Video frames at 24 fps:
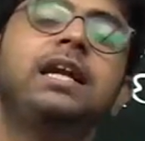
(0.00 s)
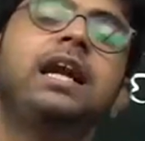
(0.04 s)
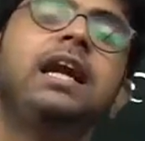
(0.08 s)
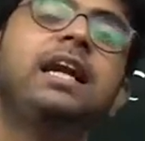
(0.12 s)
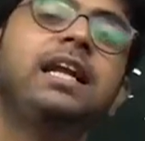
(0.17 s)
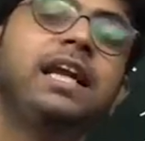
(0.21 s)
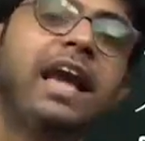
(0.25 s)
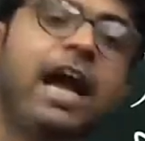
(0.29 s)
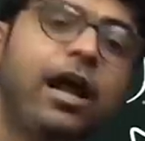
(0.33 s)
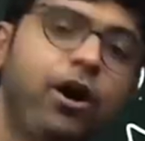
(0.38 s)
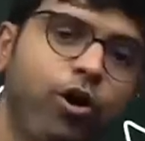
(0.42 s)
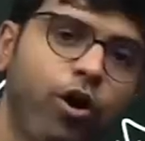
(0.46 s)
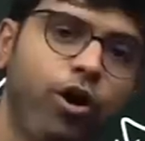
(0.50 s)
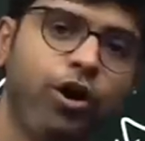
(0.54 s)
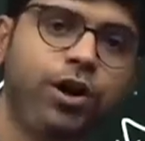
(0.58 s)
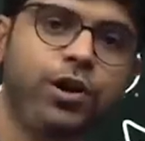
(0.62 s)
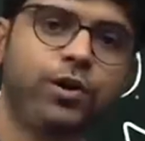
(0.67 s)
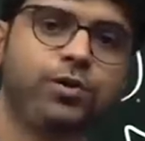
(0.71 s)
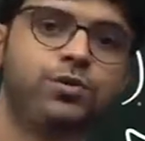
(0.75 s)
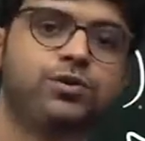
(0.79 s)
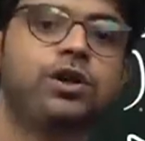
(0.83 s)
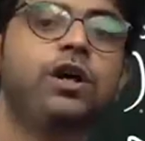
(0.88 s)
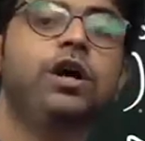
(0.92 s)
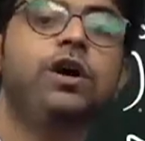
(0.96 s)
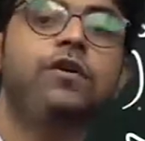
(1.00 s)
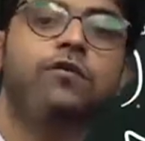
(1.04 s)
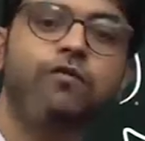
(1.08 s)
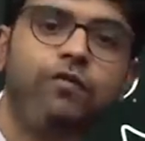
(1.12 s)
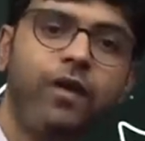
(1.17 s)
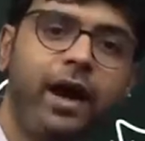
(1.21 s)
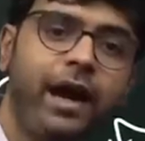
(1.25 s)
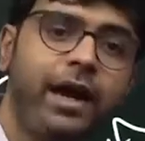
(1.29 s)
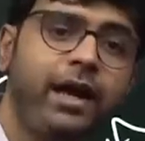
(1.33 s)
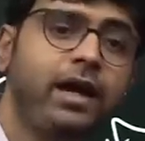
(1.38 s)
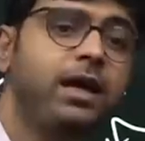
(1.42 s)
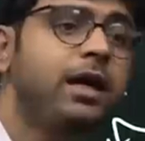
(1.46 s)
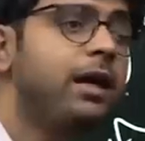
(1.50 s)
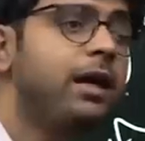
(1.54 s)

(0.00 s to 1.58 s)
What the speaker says: It cannot use. Why?